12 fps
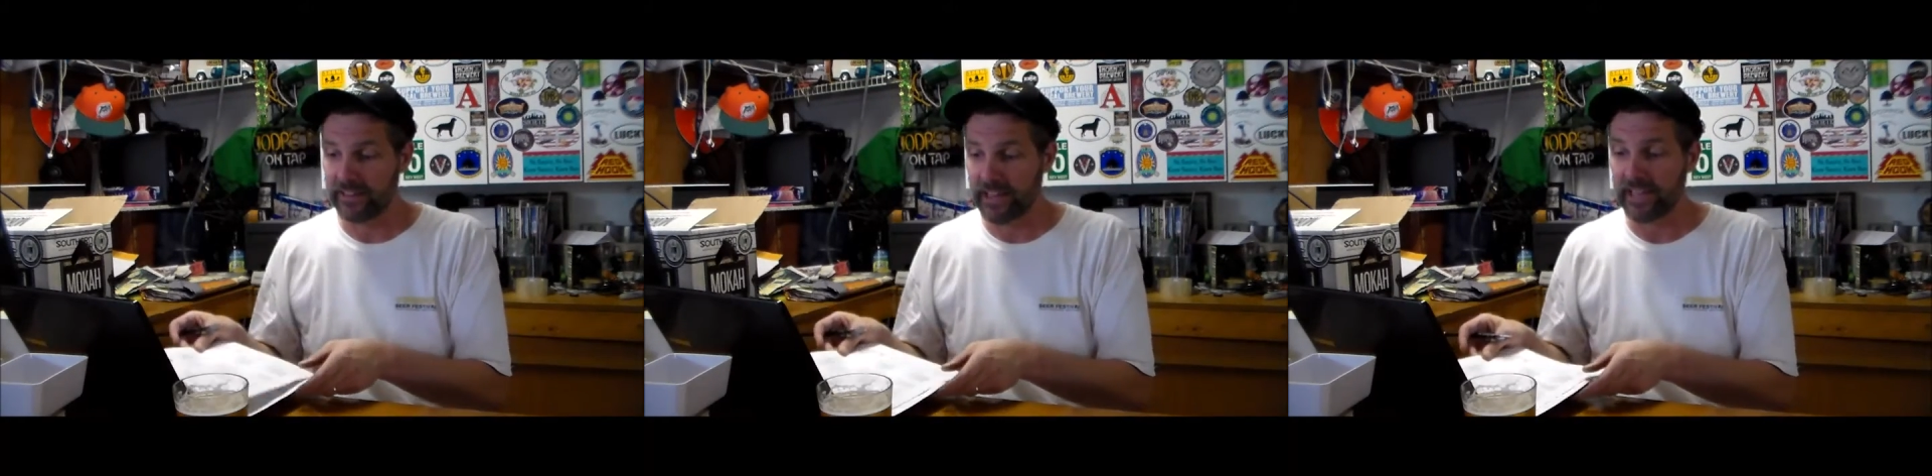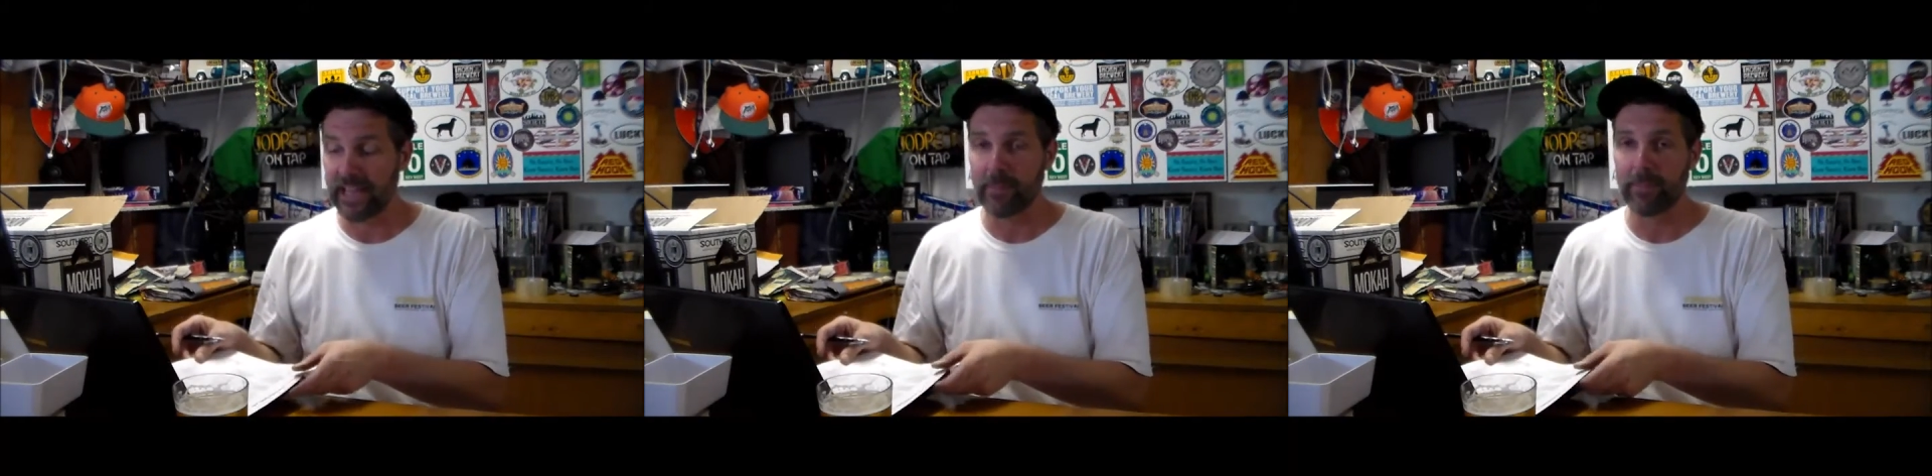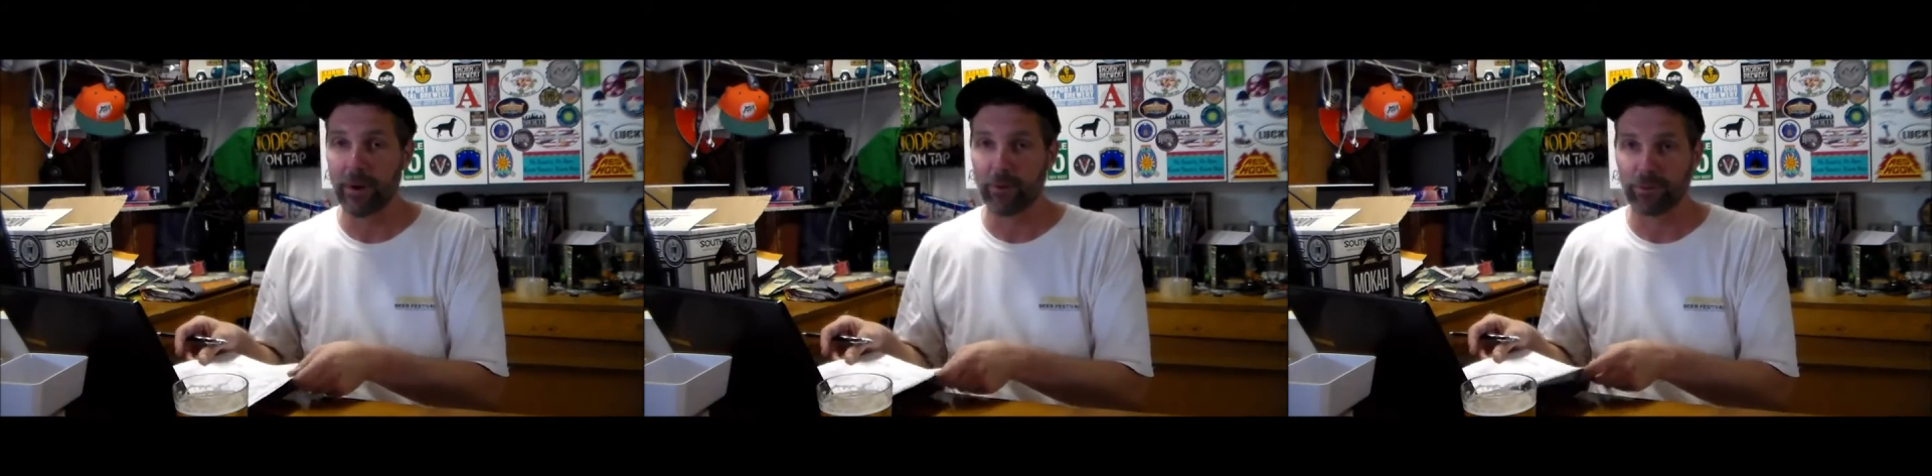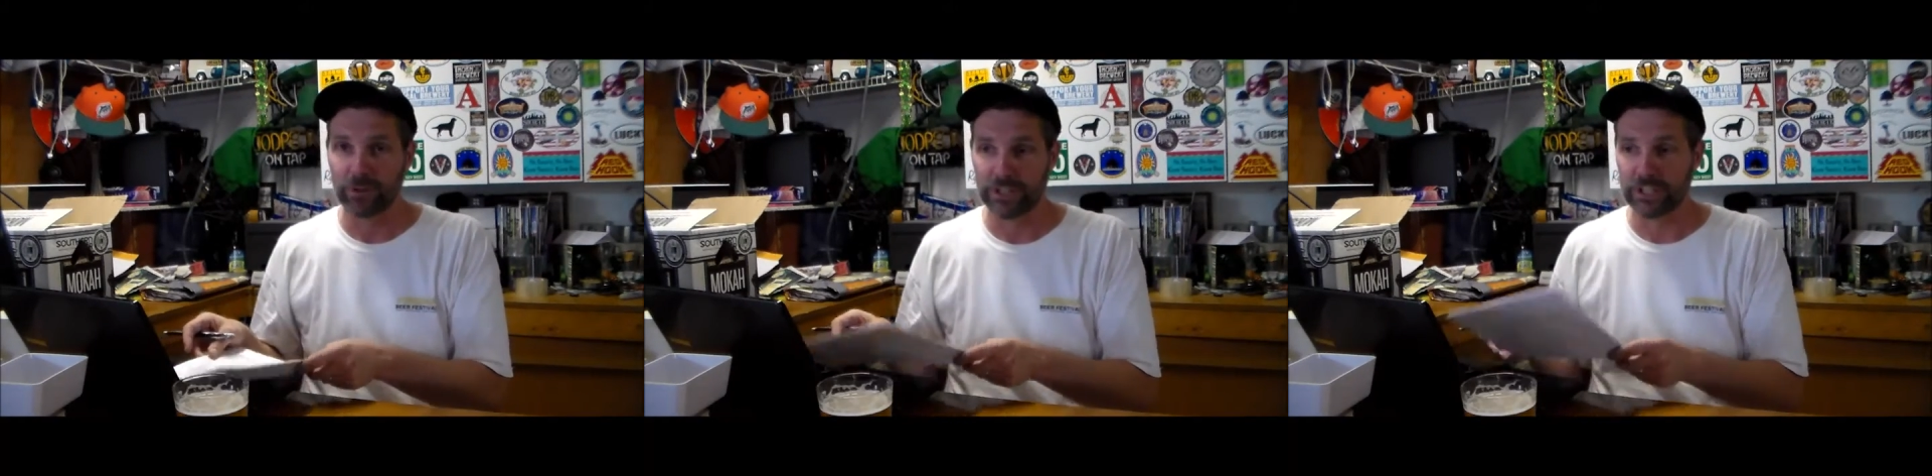that came out
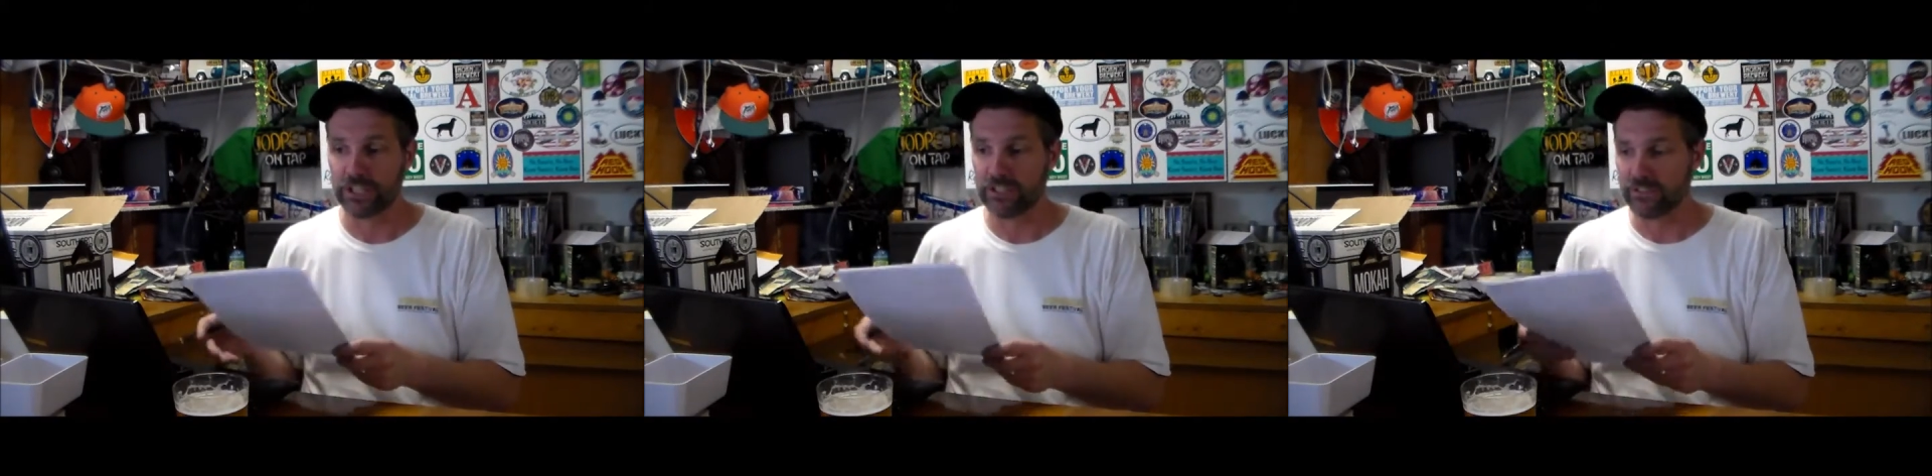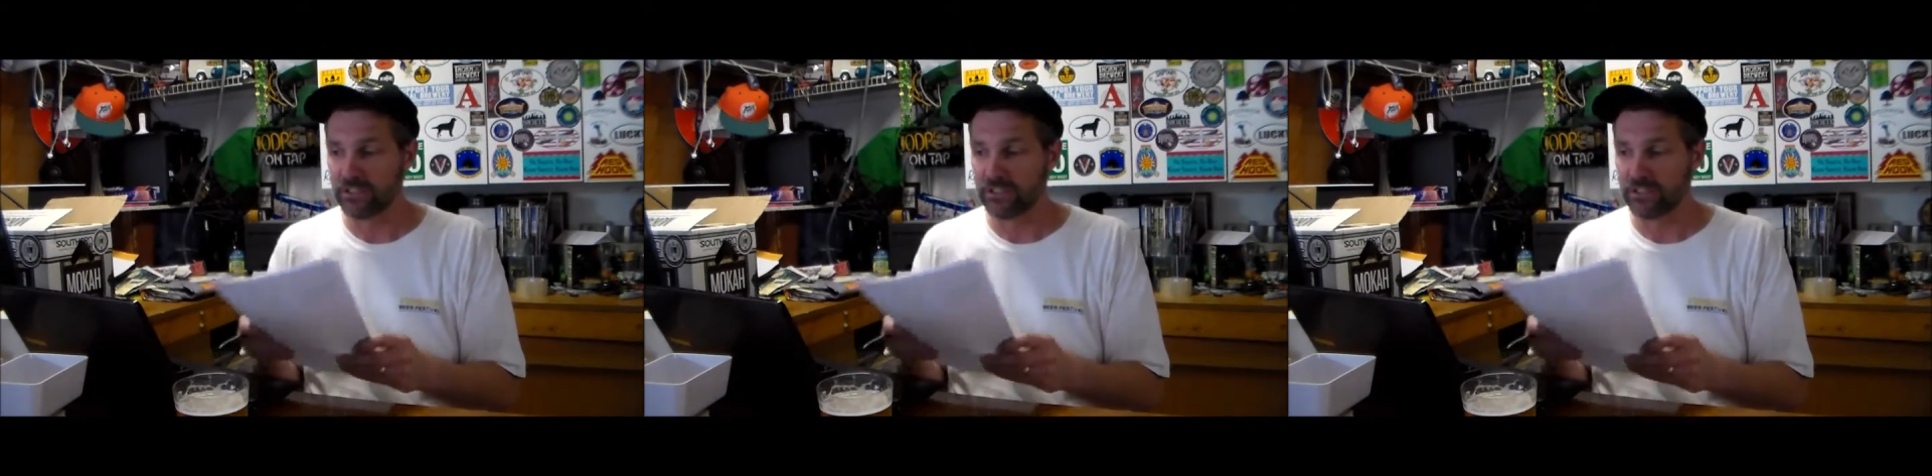really good.